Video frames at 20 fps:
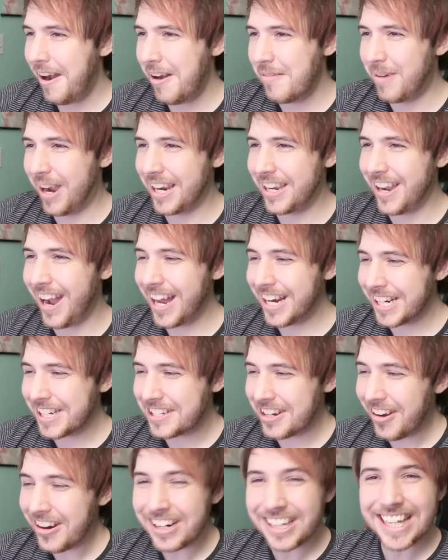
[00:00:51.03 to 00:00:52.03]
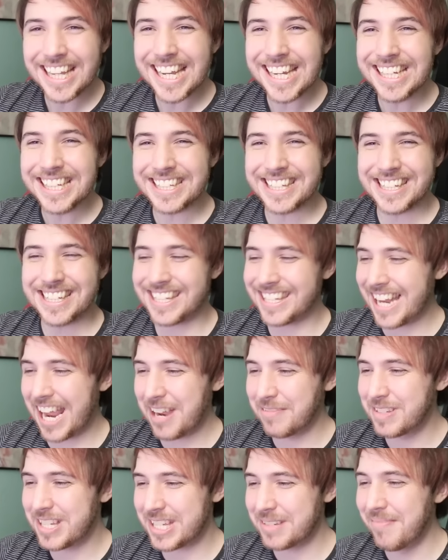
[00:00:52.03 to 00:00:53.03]
Oh my god, it totally is the
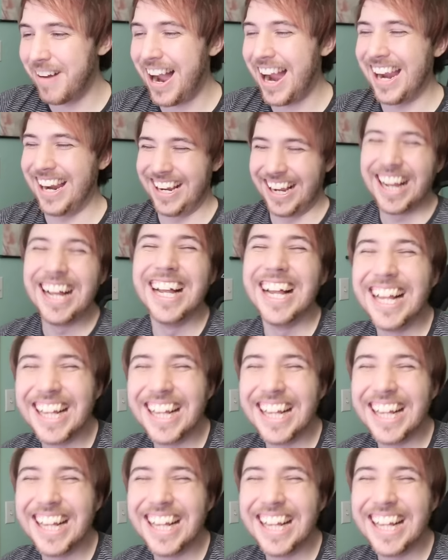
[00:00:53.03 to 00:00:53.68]
same smile!